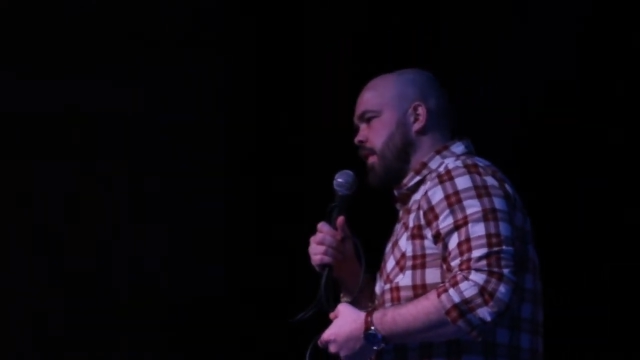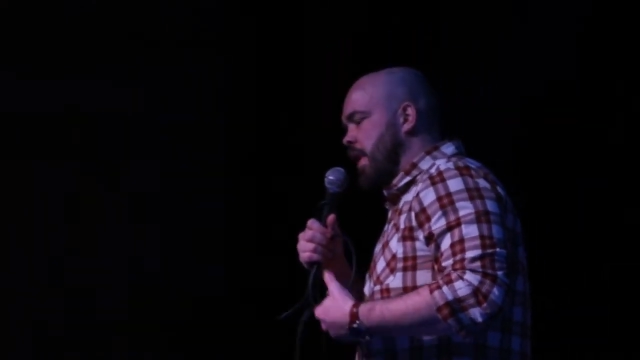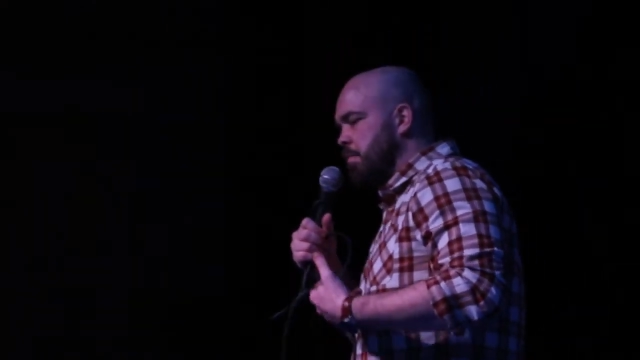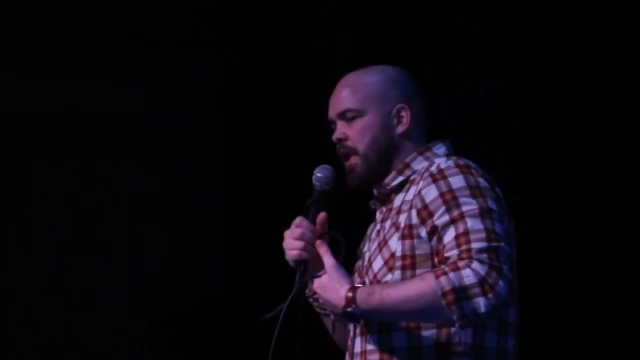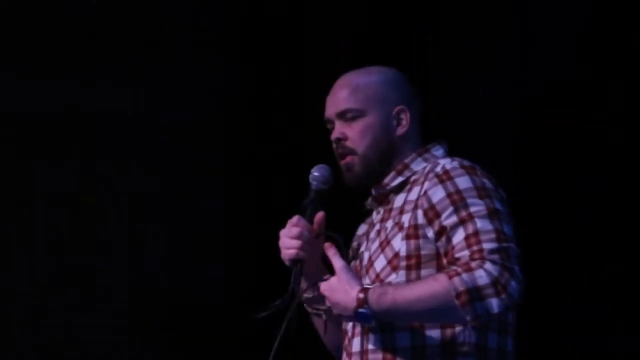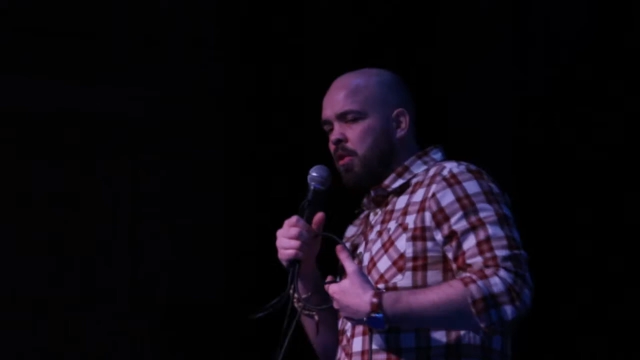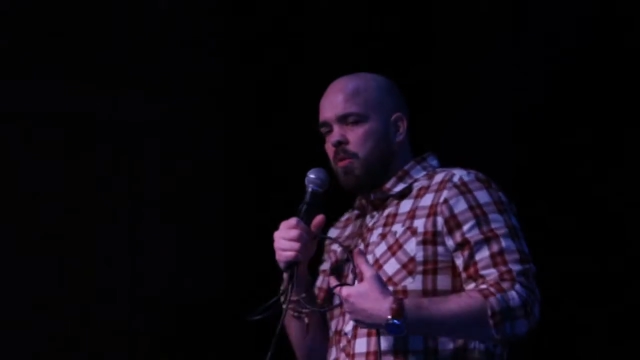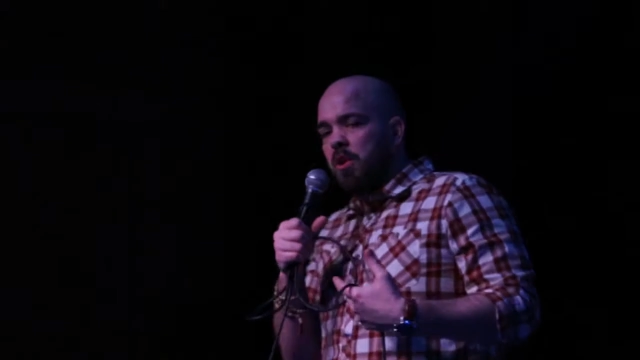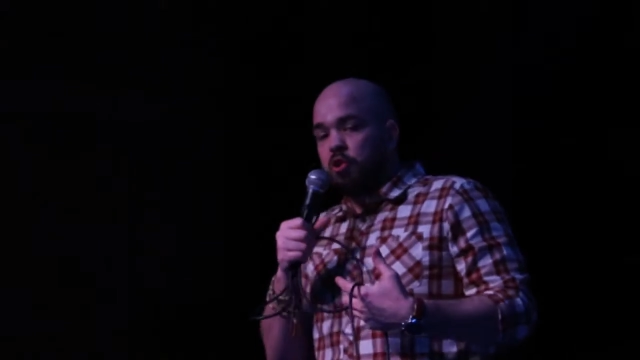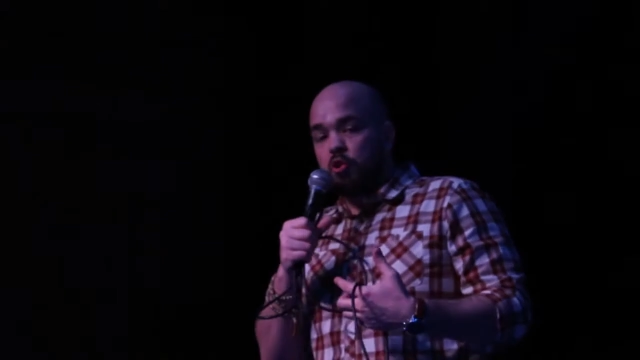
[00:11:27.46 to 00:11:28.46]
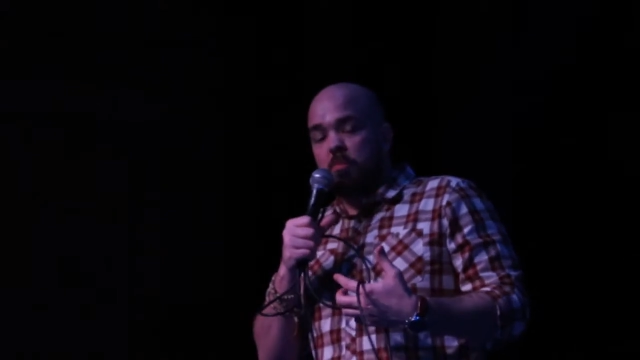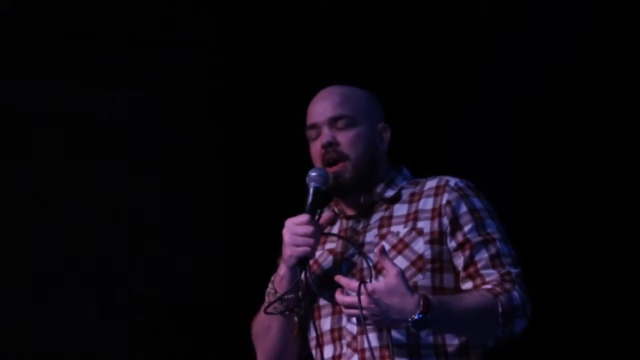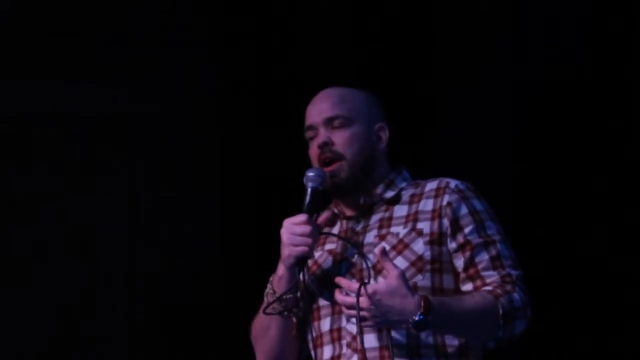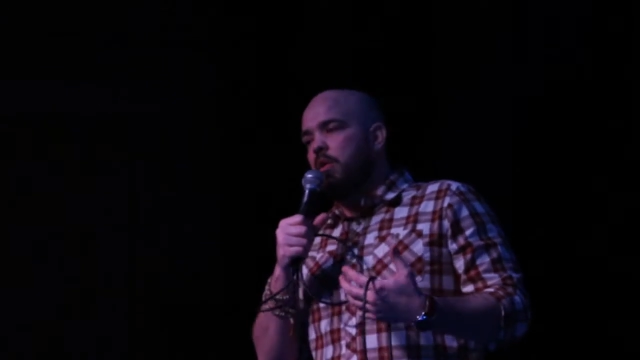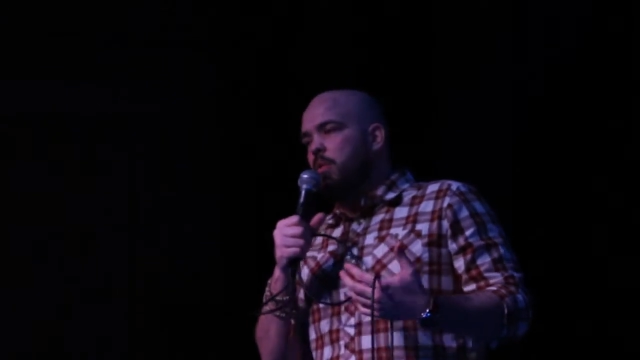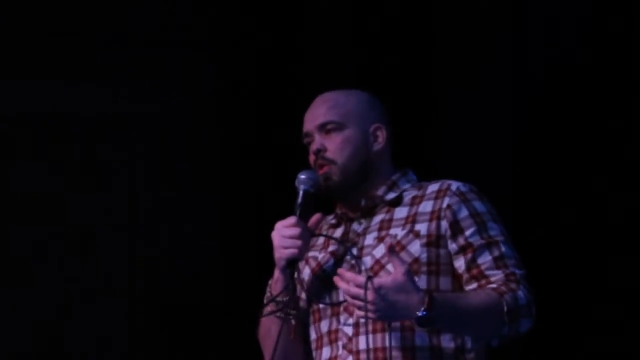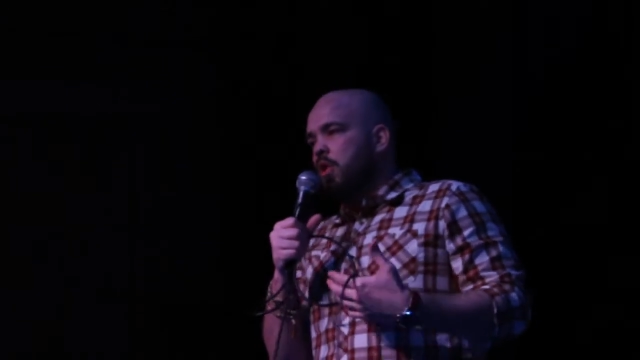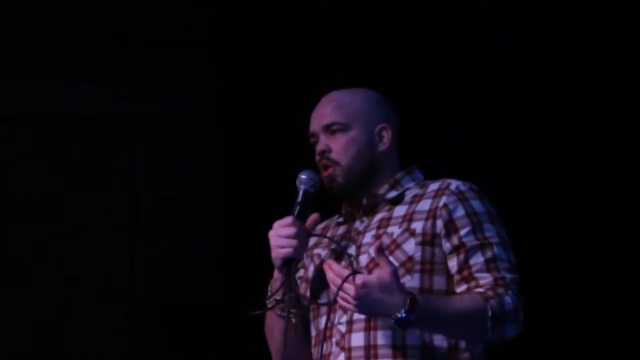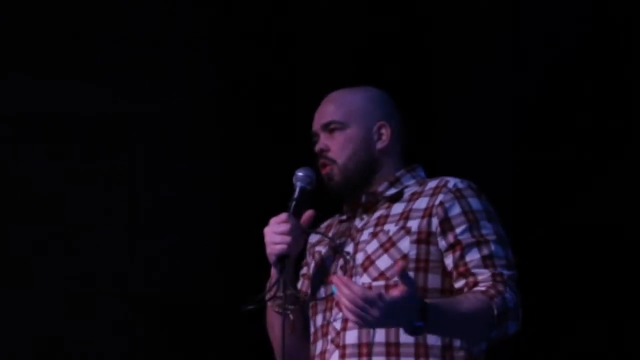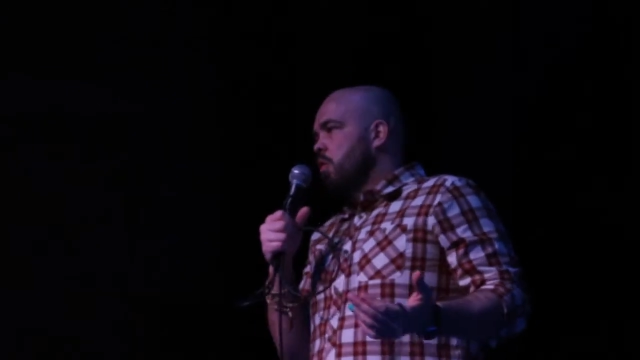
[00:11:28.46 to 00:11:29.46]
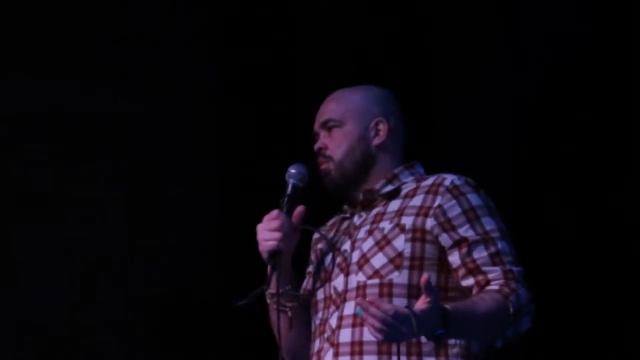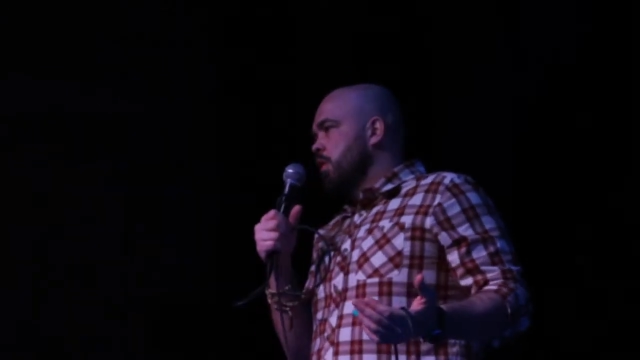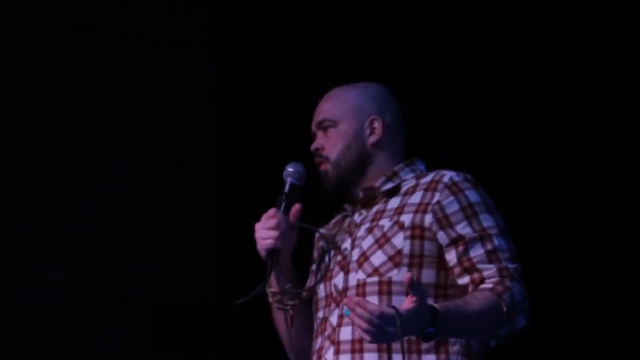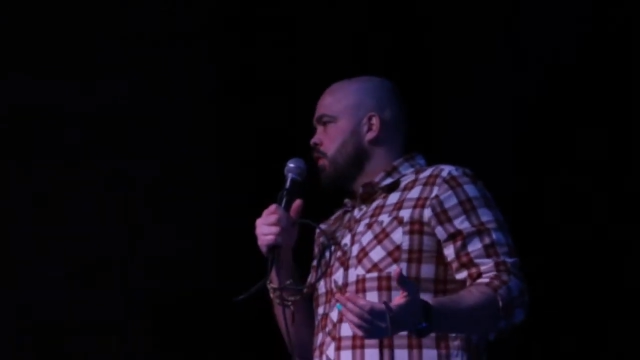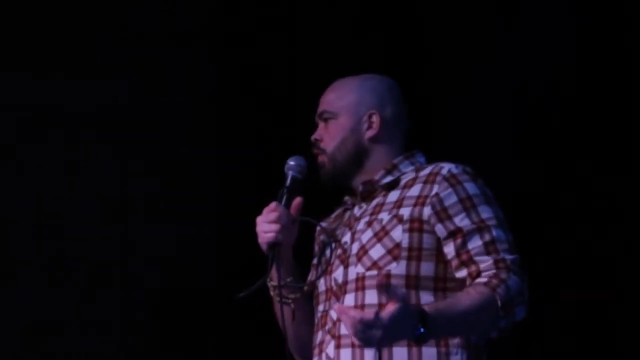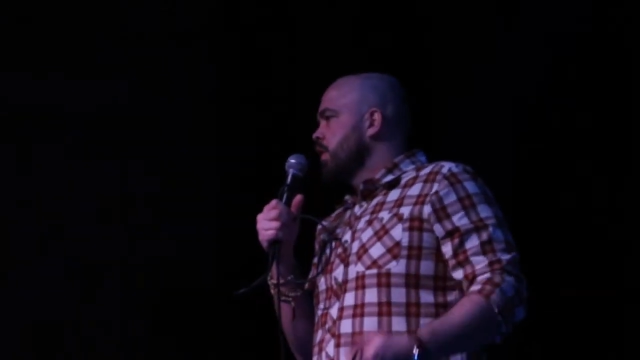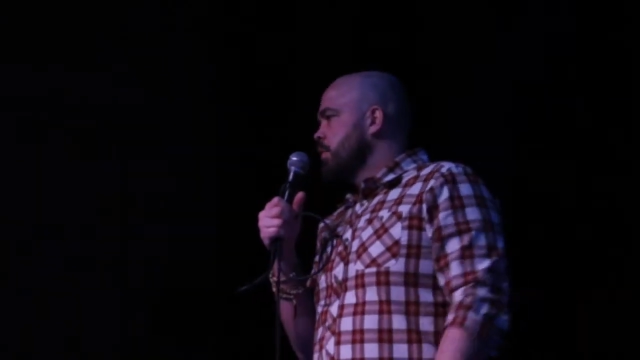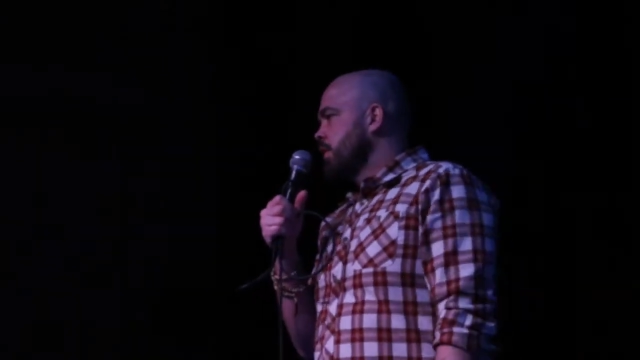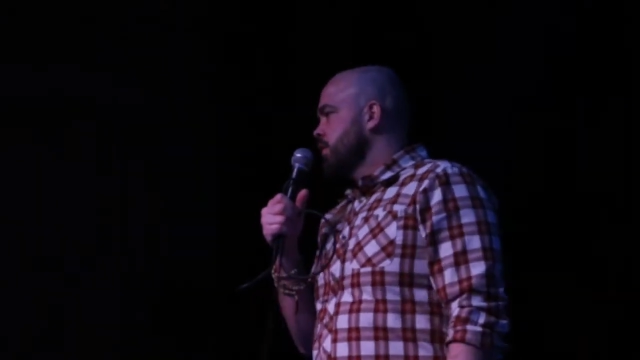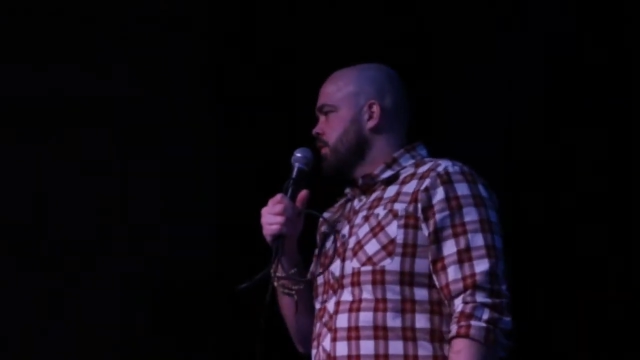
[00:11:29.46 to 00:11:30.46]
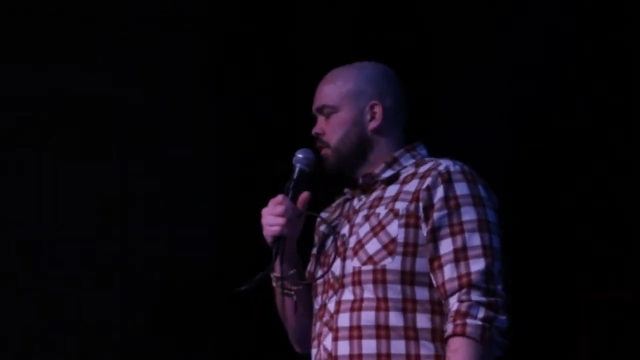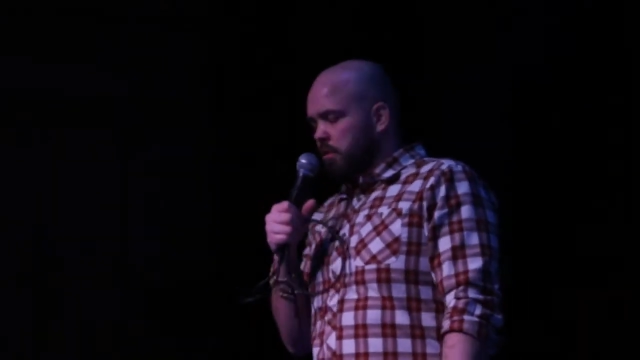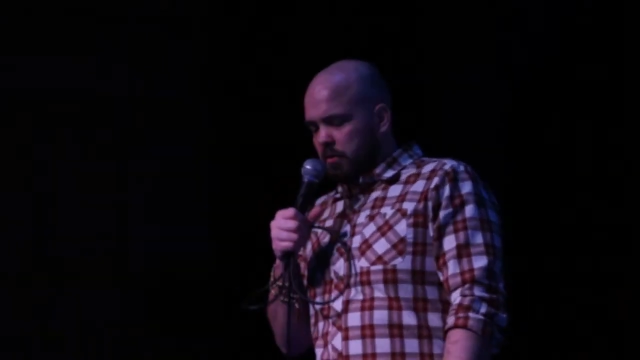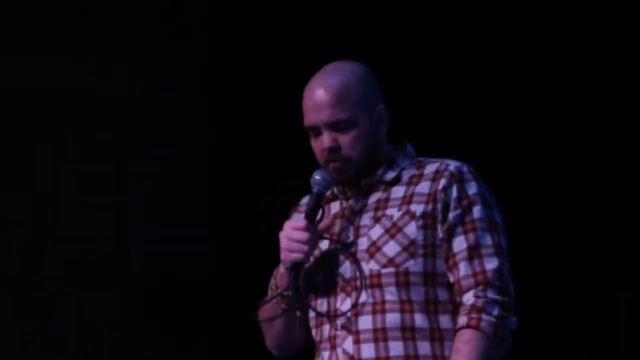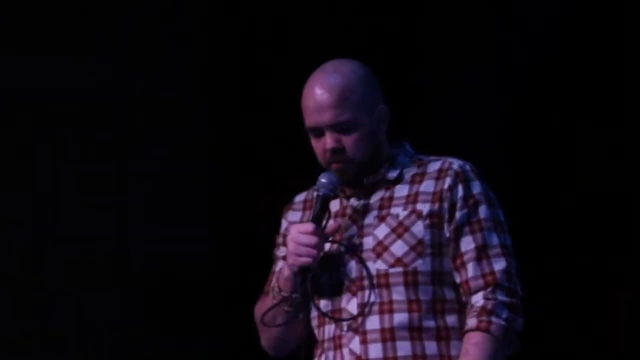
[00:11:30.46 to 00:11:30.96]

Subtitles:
I'm now somehow one of the lucky ones.